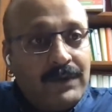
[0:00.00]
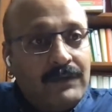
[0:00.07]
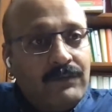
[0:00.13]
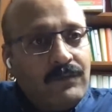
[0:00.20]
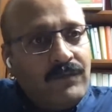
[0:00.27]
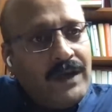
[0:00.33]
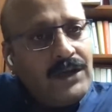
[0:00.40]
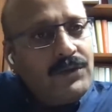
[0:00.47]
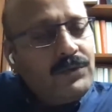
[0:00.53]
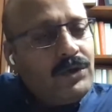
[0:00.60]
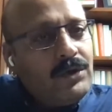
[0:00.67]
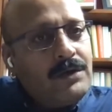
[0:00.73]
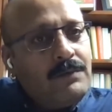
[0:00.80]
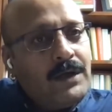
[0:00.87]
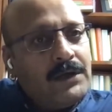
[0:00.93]
But when you
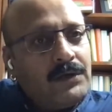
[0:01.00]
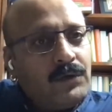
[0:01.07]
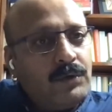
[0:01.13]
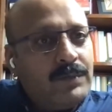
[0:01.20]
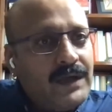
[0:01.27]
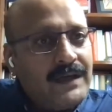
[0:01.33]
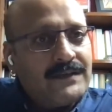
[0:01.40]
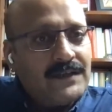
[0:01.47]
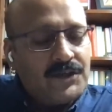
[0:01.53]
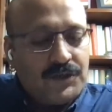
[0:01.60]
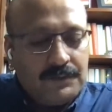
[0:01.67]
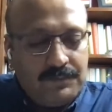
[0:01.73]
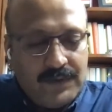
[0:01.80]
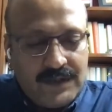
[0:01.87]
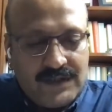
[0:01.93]
talk about
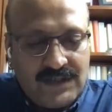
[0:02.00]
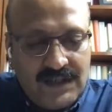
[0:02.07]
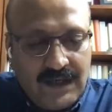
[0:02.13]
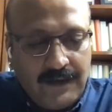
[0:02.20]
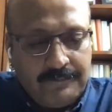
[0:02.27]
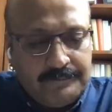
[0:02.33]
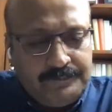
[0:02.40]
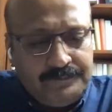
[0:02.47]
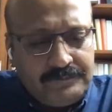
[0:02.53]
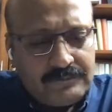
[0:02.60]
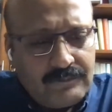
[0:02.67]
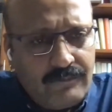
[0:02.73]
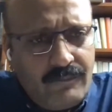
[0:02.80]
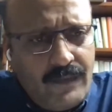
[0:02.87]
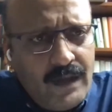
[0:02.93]
globalization per se,
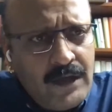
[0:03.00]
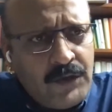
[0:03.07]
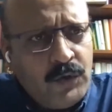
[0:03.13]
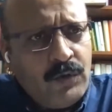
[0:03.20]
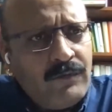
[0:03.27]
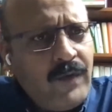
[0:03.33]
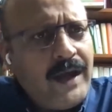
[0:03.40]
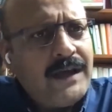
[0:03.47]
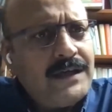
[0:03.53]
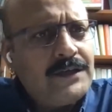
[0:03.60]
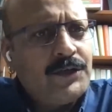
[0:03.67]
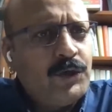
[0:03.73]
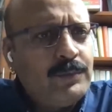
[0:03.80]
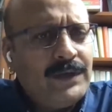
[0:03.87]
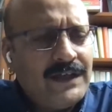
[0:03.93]
why
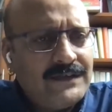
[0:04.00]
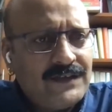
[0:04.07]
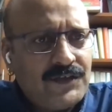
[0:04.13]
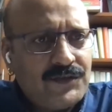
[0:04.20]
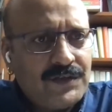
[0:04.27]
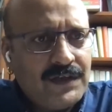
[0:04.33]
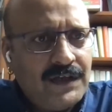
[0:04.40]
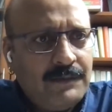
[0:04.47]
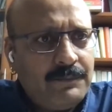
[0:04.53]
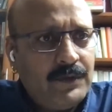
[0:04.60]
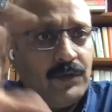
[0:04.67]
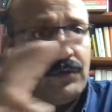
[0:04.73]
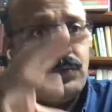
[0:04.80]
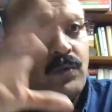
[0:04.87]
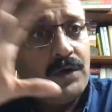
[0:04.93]
did globalization
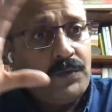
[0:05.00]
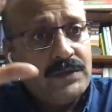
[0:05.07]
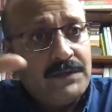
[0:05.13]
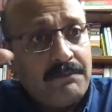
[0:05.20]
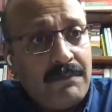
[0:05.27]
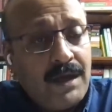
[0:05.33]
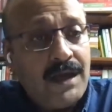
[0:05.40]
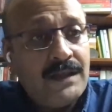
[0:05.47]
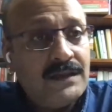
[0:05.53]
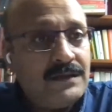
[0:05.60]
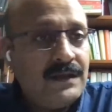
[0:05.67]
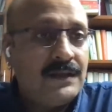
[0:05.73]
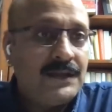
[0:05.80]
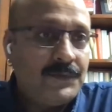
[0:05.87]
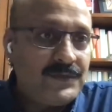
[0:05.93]
happen, or what were the main
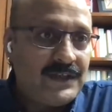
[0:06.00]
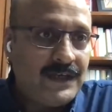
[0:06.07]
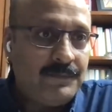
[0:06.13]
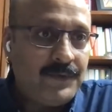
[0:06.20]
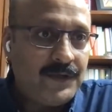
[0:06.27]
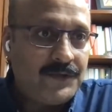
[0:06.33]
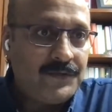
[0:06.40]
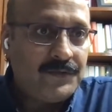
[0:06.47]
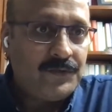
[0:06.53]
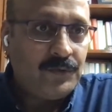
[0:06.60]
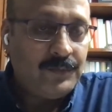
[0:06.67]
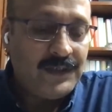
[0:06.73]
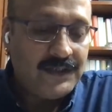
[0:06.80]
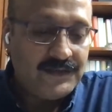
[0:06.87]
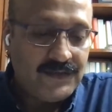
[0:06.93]
thing that was happening through
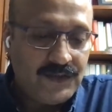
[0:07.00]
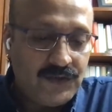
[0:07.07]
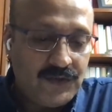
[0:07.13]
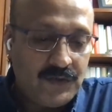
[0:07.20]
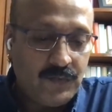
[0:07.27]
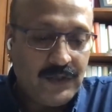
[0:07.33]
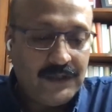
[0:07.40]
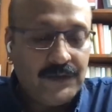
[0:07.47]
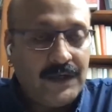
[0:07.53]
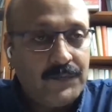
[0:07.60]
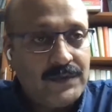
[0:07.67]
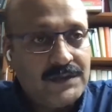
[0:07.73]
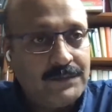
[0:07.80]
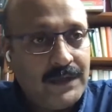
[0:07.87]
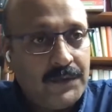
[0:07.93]
globalization? That
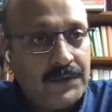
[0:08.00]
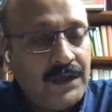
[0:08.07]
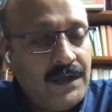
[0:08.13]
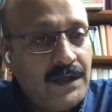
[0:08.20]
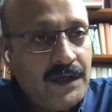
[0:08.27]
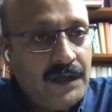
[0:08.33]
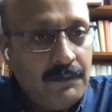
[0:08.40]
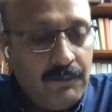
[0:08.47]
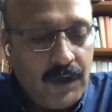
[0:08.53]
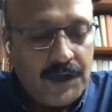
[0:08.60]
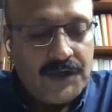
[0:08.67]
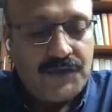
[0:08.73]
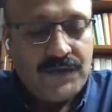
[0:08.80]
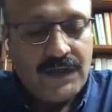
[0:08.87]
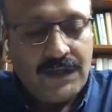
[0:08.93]
was about
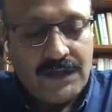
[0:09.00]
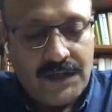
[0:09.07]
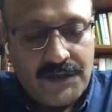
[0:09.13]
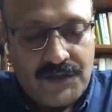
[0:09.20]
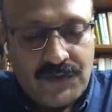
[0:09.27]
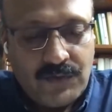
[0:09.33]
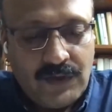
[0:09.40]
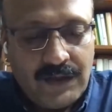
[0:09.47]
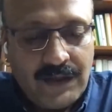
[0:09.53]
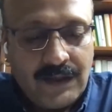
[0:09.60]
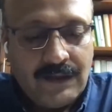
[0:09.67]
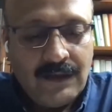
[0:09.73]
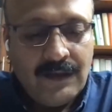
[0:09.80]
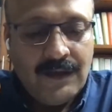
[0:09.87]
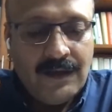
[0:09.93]
monitoring,
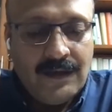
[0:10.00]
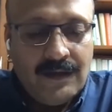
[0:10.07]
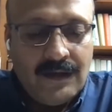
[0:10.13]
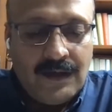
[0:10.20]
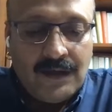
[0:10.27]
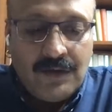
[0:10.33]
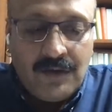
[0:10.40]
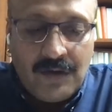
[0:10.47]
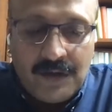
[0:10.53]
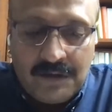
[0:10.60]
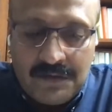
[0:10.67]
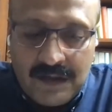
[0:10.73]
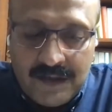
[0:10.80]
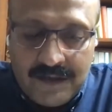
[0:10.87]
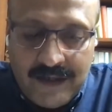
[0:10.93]
controlling,
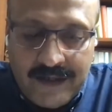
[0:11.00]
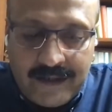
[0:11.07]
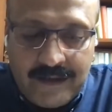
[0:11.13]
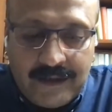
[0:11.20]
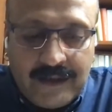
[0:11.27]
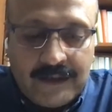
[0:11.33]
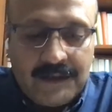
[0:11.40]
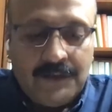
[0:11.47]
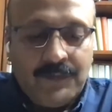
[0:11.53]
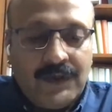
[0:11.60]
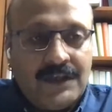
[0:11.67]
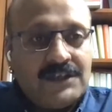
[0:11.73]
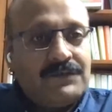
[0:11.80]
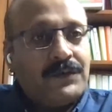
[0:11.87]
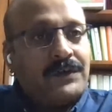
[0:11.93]
or directing
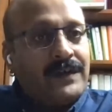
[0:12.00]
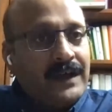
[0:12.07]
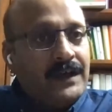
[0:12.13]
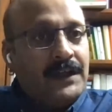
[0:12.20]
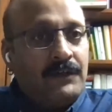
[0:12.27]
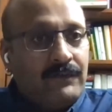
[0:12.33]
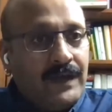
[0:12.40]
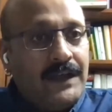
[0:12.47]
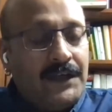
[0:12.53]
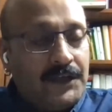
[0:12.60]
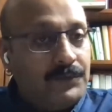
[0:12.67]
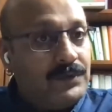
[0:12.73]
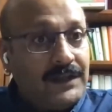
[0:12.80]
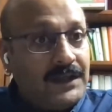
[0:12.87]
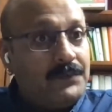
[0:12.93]
activities for creating
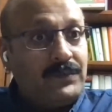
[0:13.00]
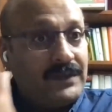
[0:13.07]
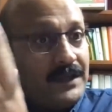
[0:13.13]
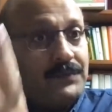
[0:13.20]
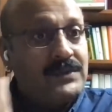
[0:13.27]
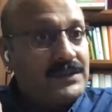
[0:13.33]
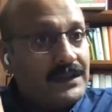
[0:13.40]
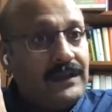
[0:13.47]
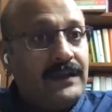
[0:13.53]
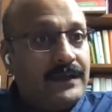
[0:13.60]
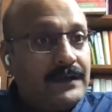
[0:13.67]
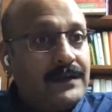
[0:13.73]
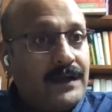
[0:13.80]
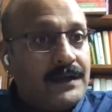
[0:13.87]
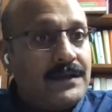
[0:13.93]
value. That was a
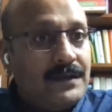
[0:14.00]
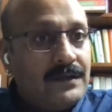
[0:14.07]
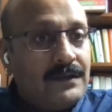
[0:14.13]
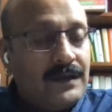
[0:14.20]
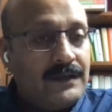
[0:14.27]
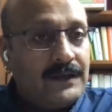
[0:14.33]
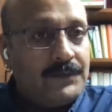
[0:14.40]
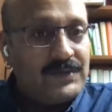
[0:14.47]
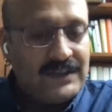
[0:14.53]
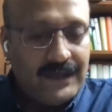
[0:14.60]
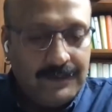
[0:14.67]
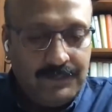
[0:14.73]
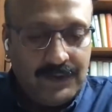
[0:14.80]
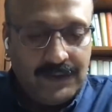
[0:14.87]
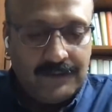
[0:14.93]
clear-cut thing that was
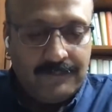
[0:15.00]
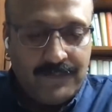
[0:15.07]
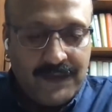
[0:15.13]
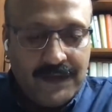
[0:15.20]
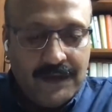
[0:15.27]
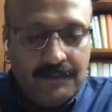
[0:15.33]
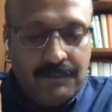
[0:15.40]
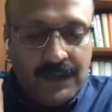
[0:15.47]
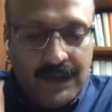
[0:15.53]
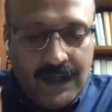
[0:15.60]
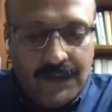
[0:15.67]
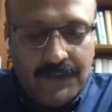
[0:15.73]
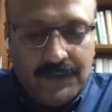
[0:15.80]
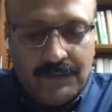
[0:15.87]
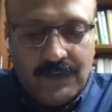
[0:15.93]
happening. But
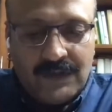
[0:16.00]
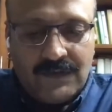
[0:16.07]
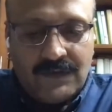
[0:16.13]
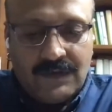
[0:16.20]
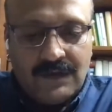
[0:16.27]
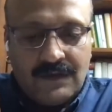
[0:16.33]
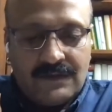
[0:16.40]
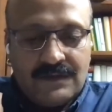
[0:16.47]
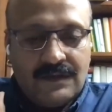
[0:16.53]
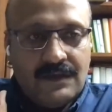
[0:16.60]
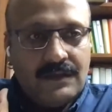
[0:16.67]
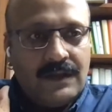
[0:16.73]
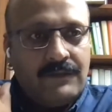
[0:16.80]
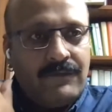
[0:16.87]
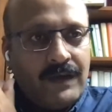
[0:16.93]
now the question is
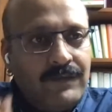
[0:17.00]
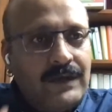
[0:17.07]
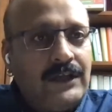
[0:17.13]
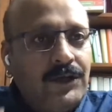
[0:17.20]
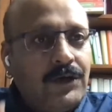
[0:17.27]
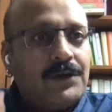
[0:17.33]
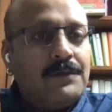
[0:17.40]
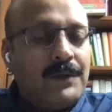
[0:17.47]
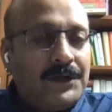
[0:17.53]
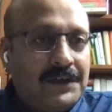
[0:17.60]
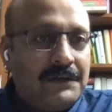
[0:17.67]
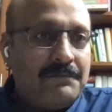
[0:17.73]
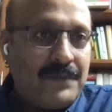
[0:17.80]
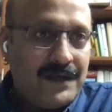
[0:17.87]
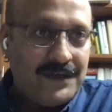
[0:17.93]
that when we talk about
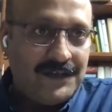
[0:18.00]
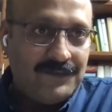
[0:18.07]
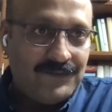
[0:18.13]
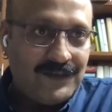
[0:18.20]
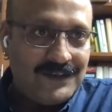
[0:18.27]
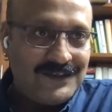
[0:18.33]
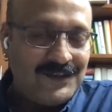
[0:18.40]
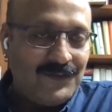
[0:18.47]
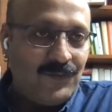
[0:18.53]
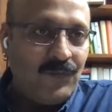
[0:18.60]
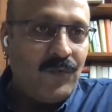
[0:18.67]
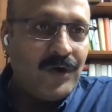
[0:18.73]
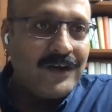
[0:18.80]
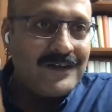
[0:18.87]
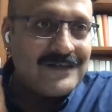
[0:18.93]
competitiveness,
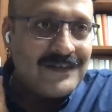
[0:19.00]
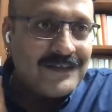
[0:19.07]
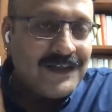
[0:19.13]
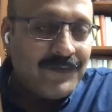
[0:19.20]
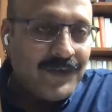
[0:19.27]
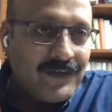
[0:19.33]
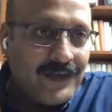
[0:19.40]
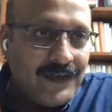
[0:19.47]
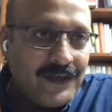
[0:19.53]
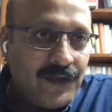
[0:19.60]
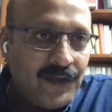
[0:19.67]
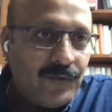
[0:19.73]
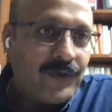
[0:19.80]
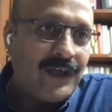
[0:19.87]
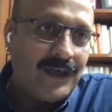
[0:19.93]
what is it that we are
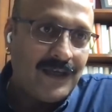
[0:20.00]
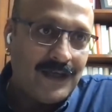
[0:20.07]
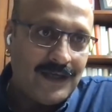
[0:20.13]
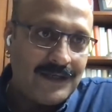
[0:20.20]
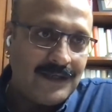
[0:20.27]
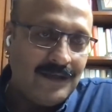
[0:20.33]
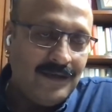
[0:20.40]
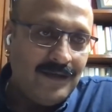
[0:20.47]
really looking at?